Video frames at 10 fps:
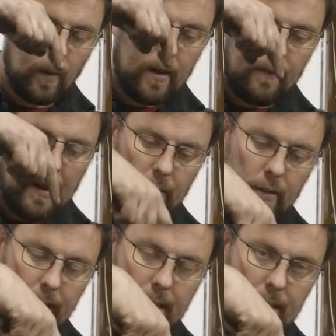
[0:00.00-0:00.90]
where the valve
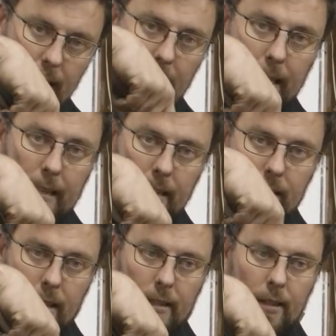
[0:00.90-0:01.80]
guide is sitting in the
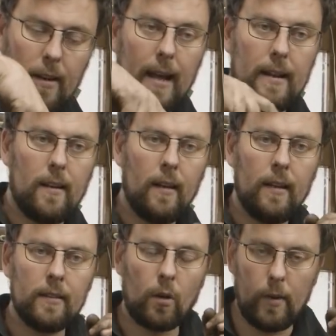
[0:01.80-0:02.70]
cylinder head,
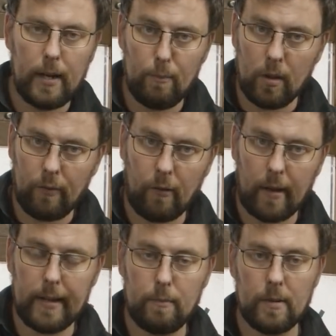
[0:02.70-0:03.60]
the ream will
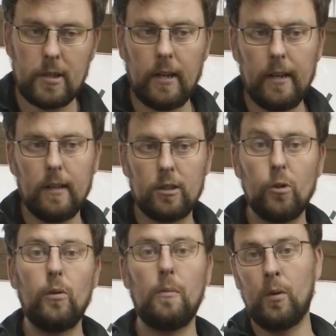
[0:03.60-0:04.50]
find material
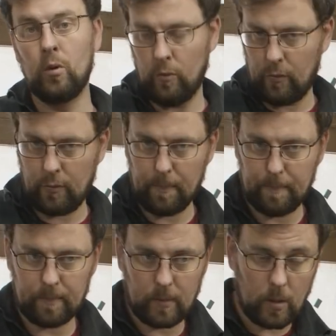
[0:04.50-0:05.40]
to remove,
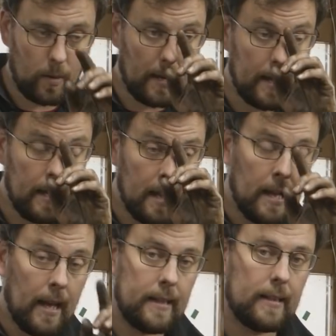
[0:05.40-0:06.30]
okay?
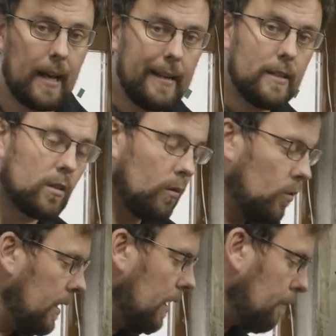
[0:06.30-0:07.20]
And that is the
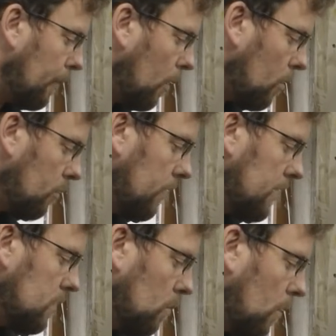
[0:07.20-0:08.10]
really important
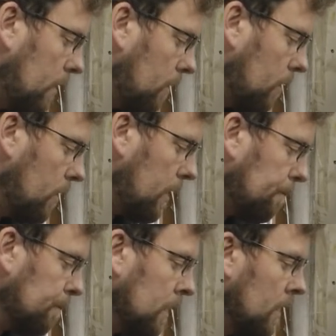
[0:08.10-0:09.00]
reason why we
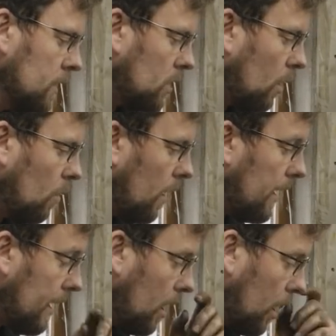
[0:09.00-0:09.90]
ream. So
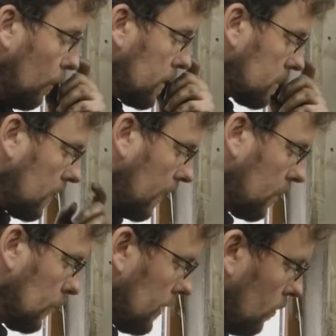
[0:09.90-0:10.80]
I always
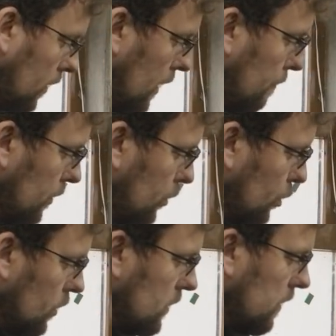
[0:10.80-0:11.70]
start with the ream
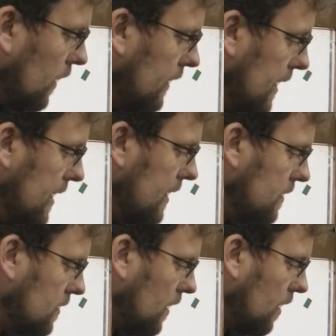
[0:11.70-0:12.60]
just slightly
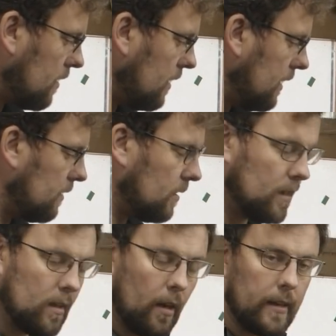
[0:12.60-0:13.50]
inserted into
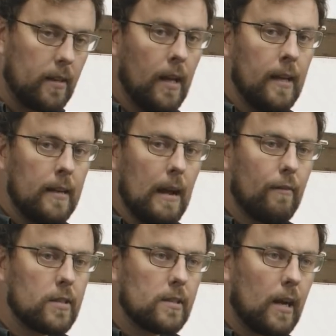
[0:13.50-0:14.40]
the guide.
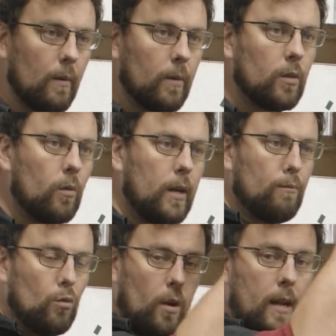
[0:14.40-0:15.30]
Never start with the
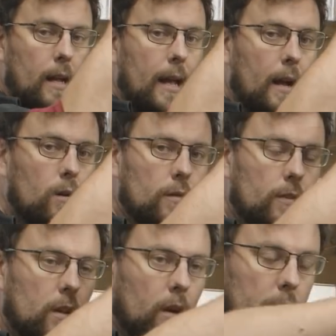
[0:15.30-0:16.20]
ream running out
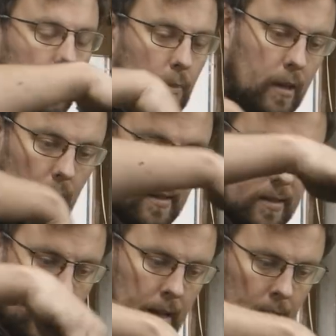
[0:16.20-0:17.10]
of the guide,
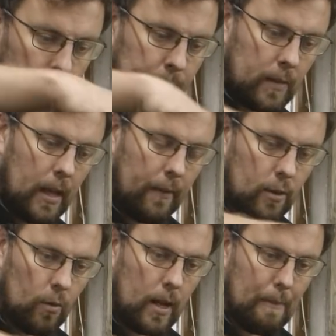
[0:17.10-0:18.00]
because if
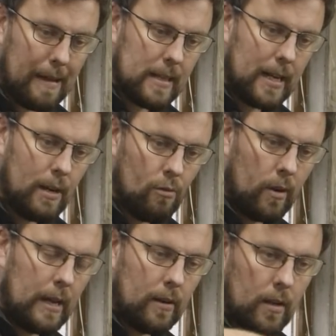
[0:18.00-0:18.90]
the ream has any
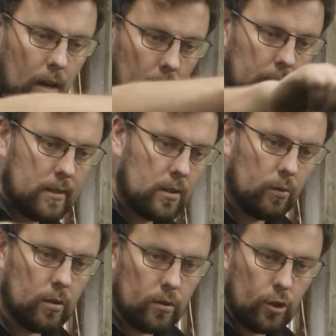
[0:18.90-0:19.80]
run out at all, it's
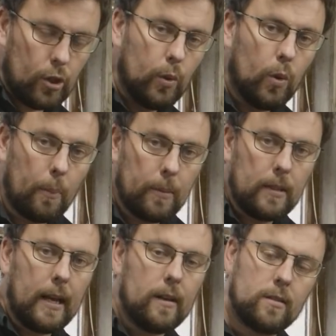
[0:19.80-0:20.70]
going to chew up
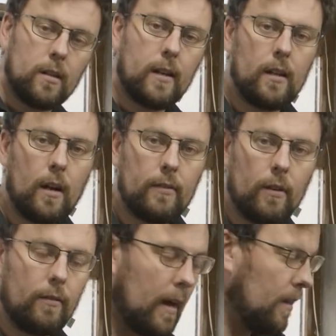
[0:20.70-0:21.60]
the outside of
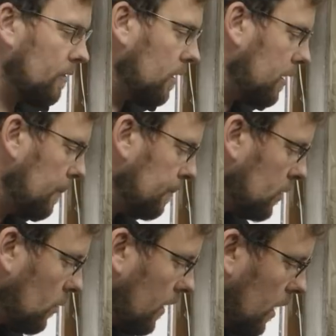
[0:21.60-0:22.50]
your valve guide.
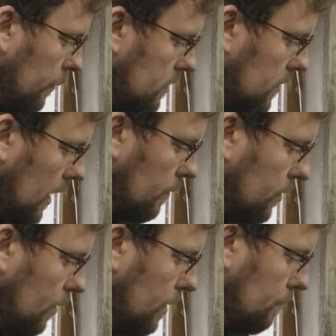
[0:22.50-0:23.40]
So I always start
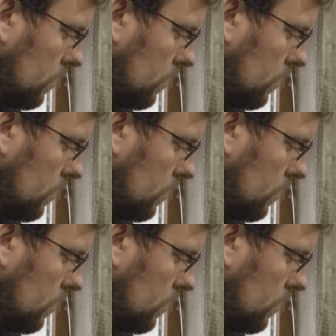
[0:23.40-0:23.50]
with the ream